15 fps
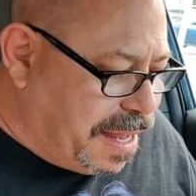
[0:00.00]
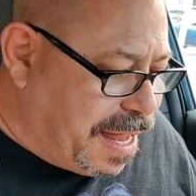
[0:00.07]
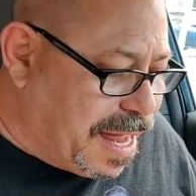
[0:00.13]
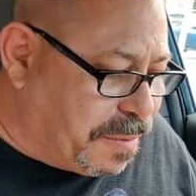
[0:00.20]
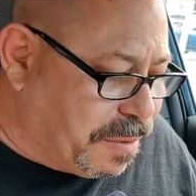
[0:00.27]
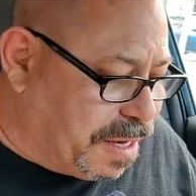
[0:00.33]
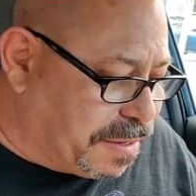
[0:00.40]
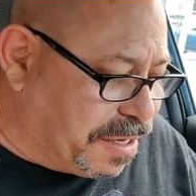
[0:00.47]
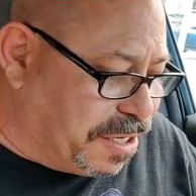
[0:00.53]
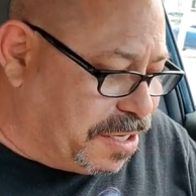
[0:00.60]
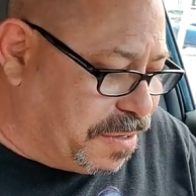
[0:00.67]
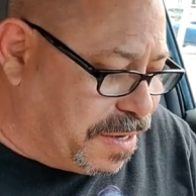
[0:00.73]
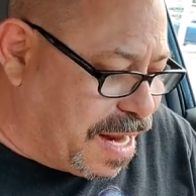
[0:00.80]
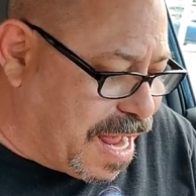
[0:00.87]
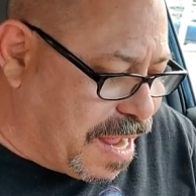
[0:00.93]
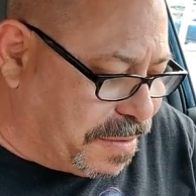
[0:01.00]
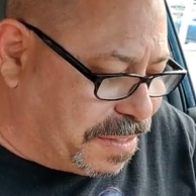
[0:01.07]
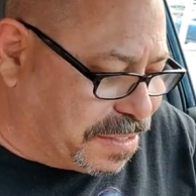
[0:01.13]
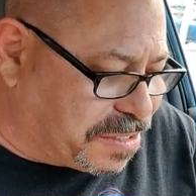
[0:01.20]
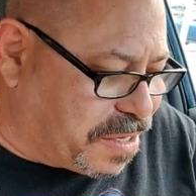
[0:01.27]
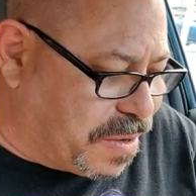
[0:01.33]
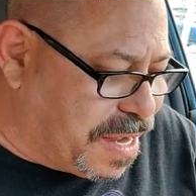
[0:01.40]
And what I'm going to do now
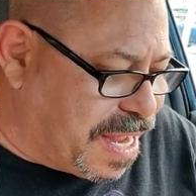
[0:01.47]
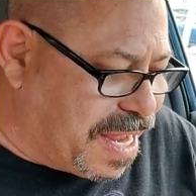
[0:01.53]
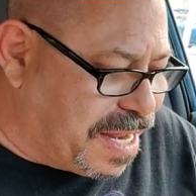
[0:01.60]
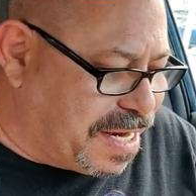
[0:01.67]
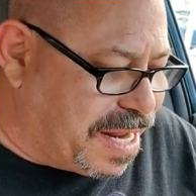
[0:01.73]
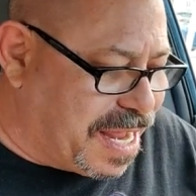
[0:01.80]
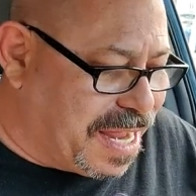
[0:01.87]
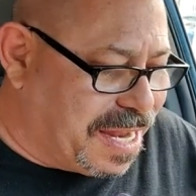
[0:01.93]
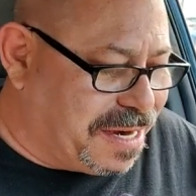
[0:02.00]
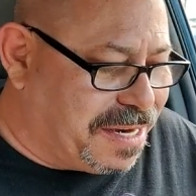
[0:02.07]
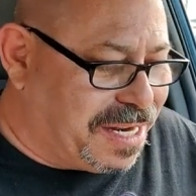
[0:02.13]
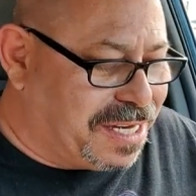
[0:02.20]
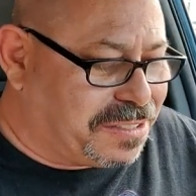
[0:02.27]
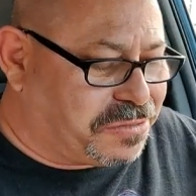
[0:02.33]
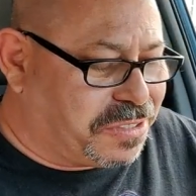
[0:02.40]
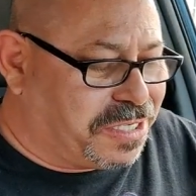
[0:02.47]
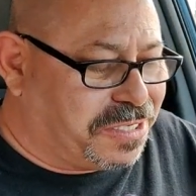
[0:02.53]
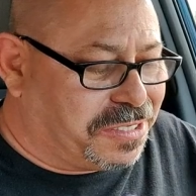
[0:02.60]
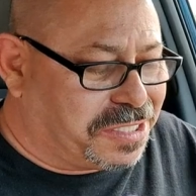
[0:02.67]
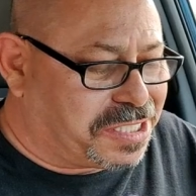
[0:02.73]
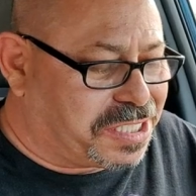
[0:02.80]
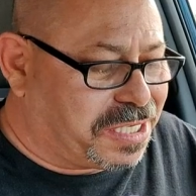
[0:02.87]
is go ahead and
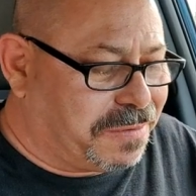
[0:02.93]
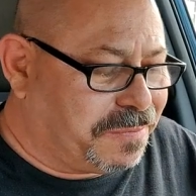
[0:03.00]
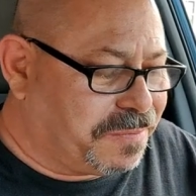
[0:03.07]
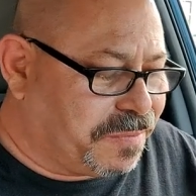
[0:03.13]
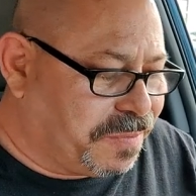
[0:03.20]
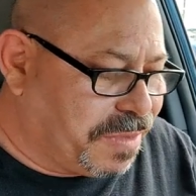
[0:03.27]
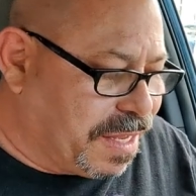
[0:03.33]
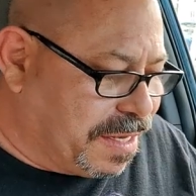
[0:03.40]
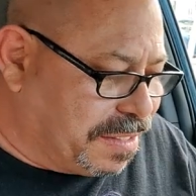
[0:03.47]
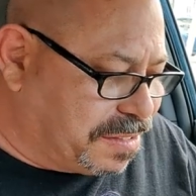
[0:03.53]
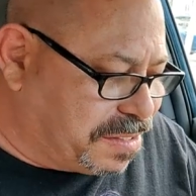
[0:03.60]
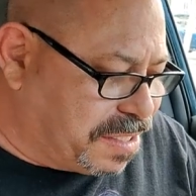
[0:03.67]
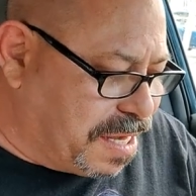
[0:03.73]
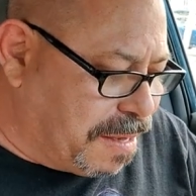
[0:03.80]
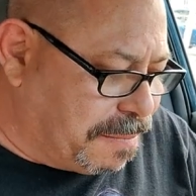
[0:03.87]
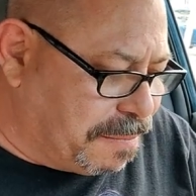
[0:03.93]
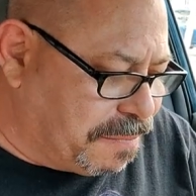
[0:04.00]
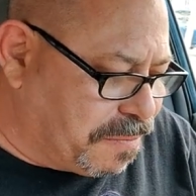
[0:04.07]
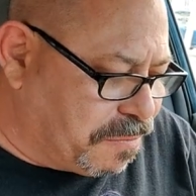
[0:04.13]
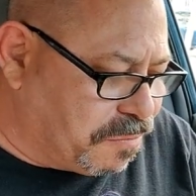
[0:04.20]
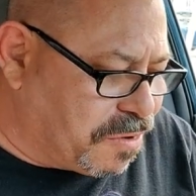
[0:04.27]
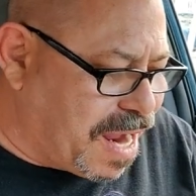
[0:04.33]
introduce
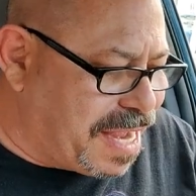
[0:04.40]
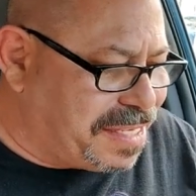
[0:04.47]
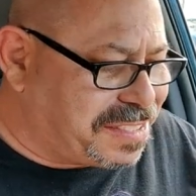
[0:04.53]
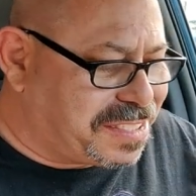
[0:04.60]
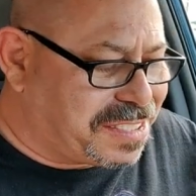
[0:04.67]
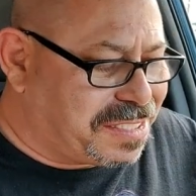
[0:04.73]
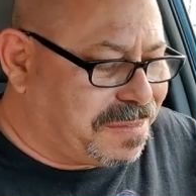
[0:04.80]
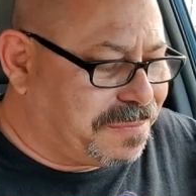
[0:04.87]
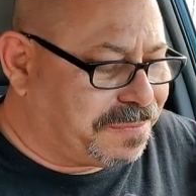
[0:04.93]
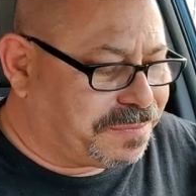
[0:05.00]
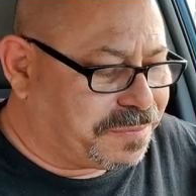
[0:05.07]
some rice